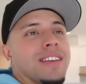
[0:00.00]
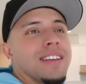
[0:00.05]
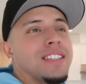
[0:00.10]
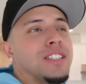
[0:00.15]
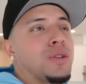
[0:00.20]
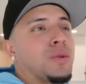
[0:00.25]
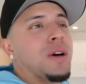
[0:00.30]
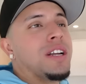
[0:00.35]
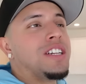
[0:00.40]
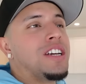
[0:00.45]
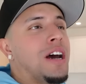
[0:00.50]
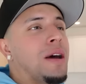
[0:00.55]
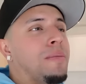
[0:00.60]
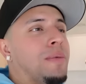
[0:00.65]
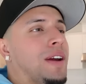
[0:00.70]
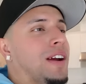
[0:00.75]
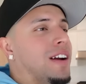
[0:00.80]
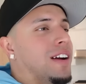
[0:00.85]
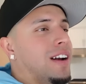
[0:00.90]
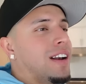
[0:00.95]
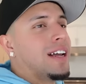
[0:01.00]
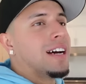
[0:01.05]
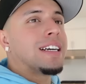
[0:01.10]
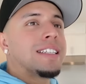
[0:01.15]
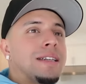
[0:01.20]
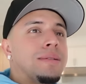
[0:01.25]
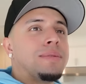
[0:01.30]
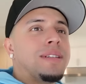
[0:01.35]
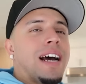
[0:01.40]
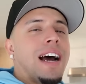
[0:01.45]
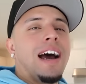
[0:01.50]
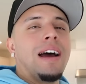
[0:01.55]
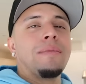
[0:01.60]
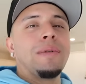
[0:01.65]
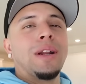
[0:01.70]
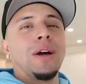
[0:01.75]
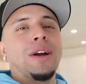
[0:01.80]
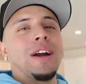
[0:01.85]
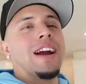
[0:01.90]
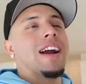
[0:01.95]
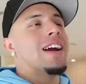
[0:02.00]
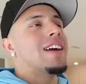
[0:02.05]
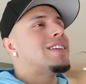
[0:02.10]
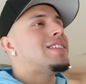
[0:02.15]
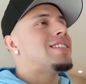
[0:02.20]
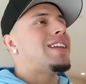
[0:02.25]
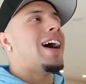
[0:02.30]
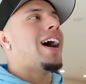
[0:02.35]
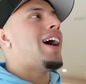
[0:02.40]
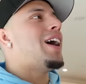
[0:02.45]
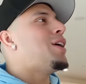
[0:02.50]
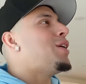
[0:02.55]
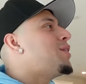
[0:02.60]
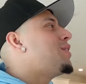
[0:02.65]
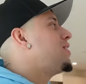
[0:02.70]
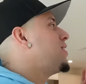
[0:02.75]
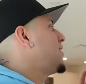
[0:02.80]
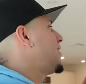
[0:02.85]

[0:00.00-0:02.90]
that. Switch up your looks sometime. You know your hairstyle,